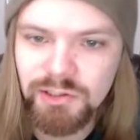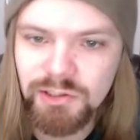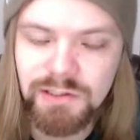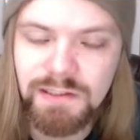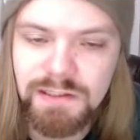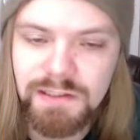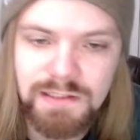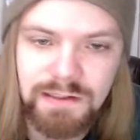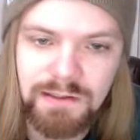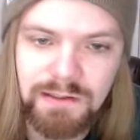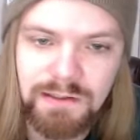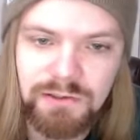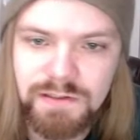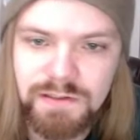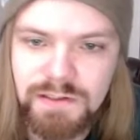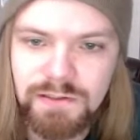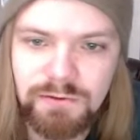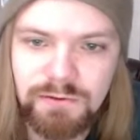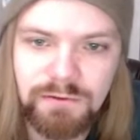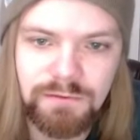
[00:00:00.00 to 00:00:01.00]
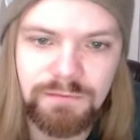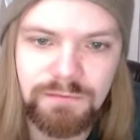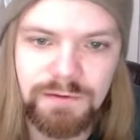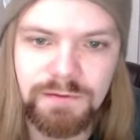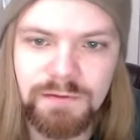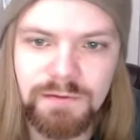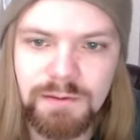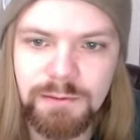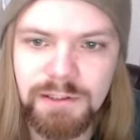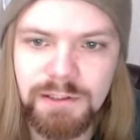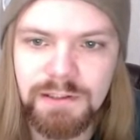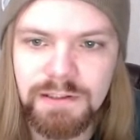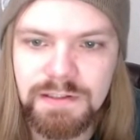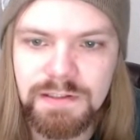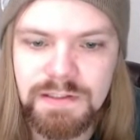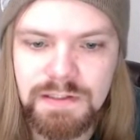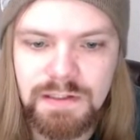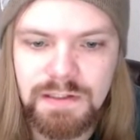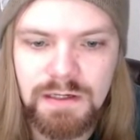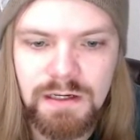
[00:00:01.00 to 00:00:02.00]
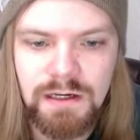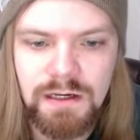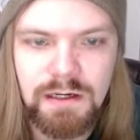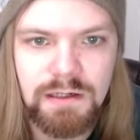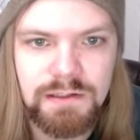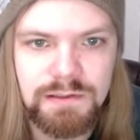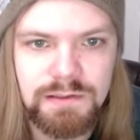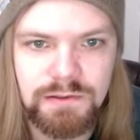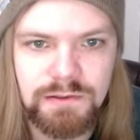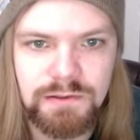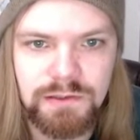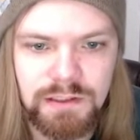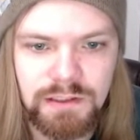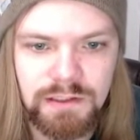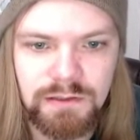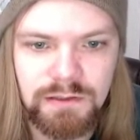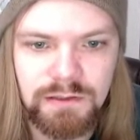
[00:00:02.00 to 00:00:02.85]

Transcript: A diesel engine's $250. Let's look at